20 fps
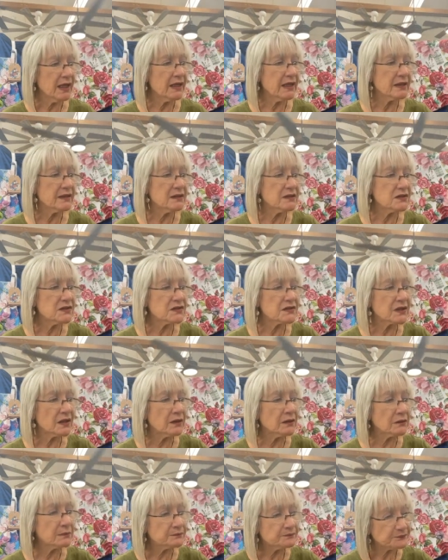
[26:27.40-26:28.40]
And
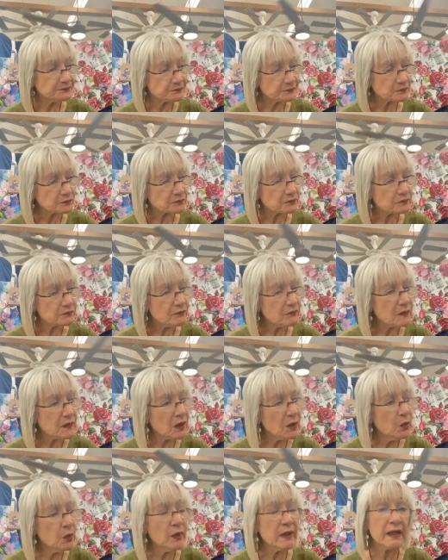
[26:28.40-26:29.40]
so
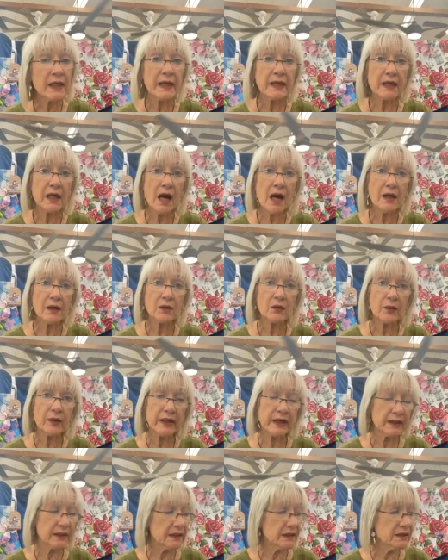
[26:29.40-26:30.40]
when I got
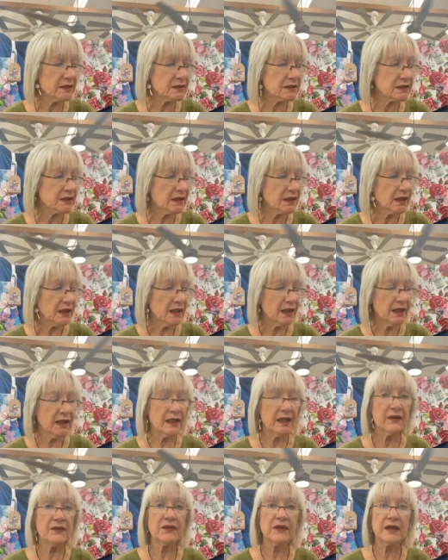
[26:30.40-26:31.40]
granite,
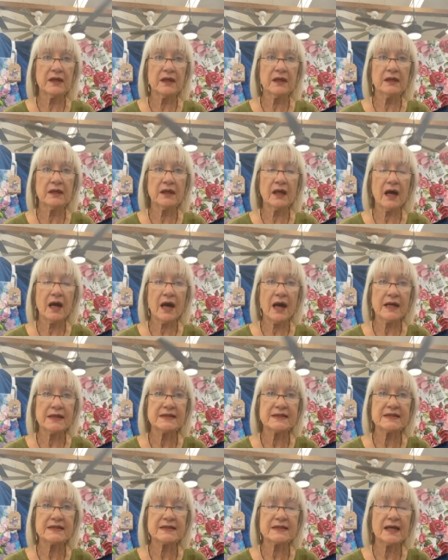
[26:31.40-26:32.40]
and then
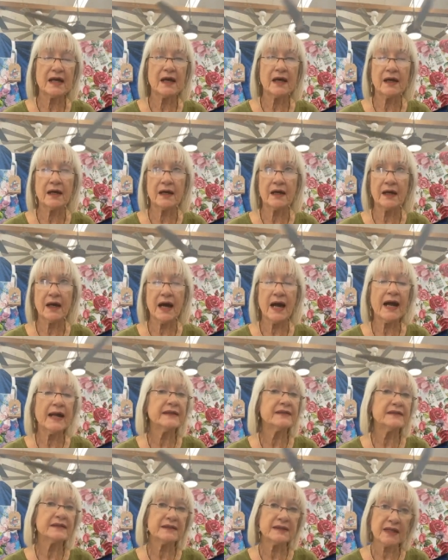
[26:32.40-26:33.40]

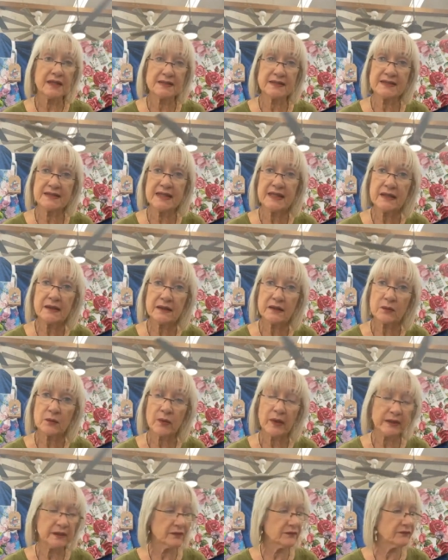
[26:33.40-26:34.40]
I did not seal it
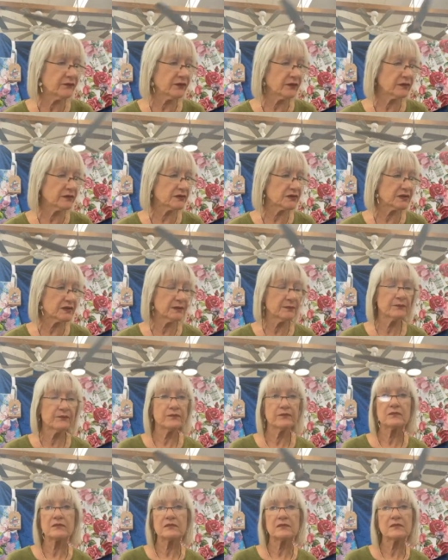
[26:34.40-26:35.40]
right at first.
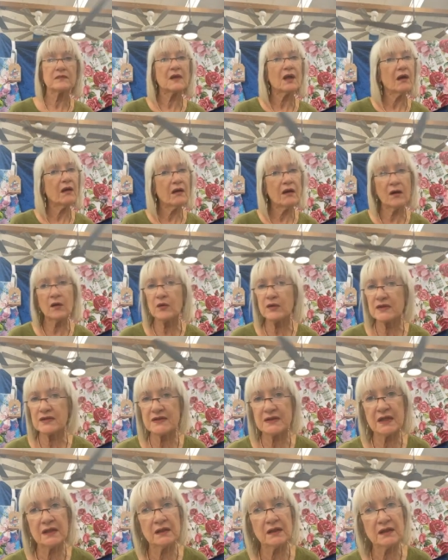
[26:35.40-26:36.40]
Always
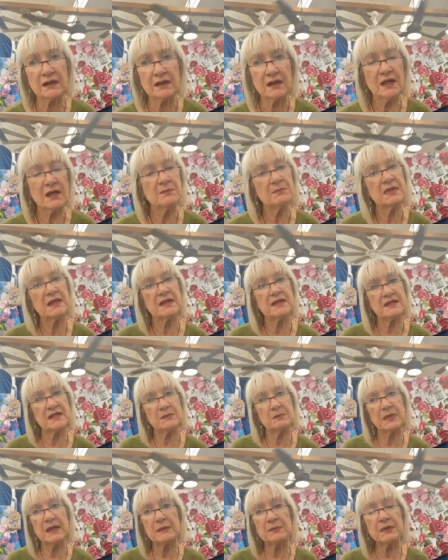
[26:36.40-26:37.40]
seal it, because
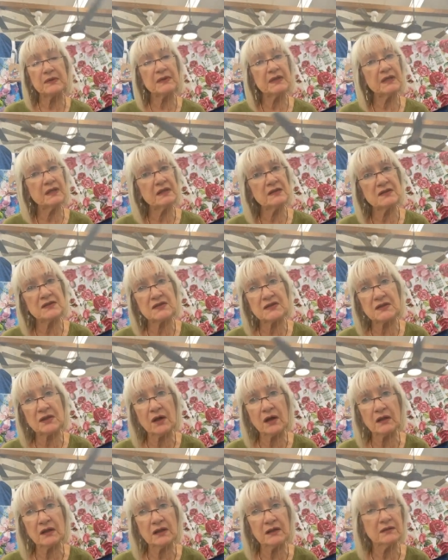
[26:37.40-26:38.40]
the people that
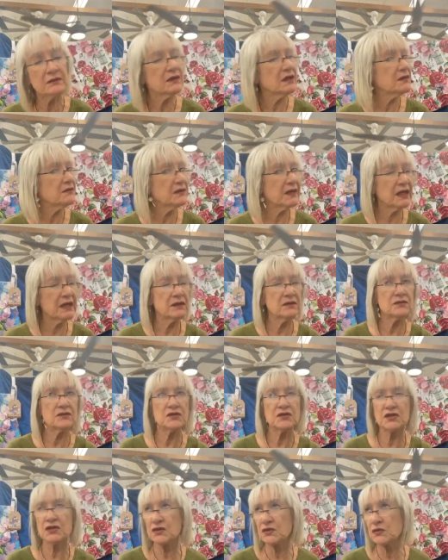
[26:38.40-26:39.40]
install it, they
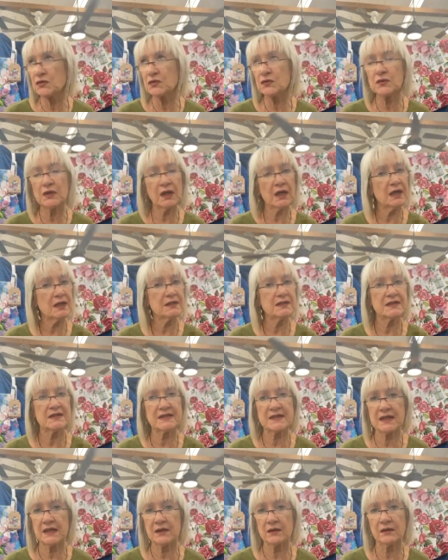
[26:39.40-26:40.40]
do not
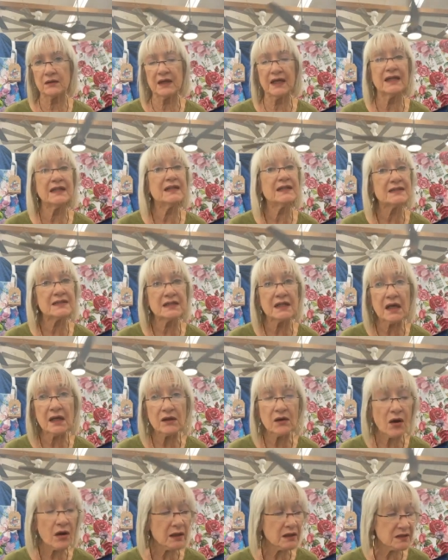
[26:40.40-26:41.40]
seal. And it's
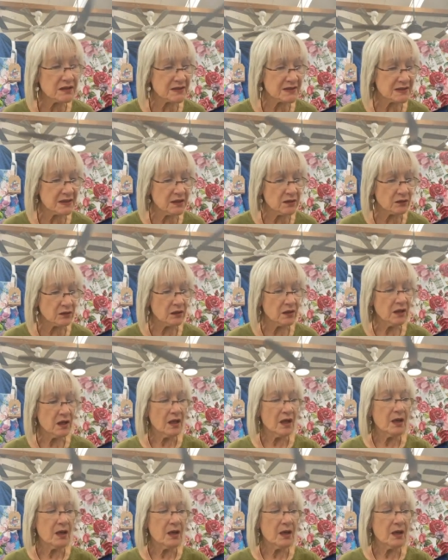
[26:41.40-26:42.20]
not hard to seal.